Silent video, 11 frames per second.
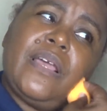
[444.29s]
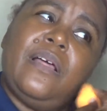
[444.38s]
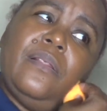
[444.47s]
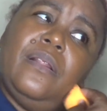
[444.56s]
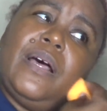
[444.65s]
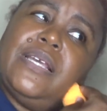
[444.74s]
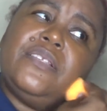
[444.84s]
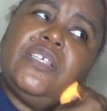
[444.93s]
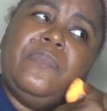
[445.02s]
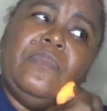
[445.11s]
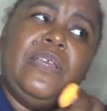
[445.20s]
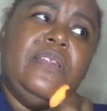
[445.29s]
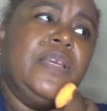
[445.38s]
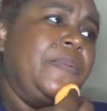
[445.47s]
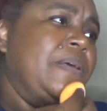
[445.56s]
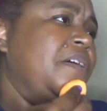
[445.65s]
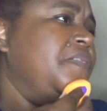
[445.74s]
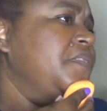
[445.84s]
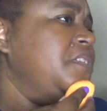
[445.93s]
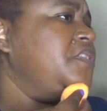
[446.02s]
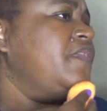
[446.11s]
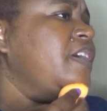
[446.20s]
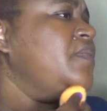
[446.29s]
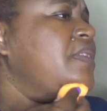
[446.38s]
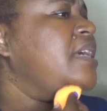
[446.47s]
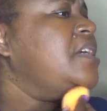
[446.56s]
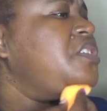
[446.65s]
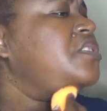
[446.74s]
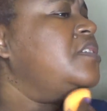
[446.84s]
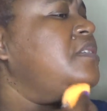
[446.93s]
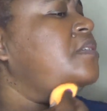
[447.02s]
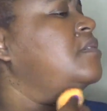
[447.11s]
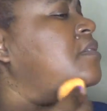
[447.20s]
a light to medium coverage foundation.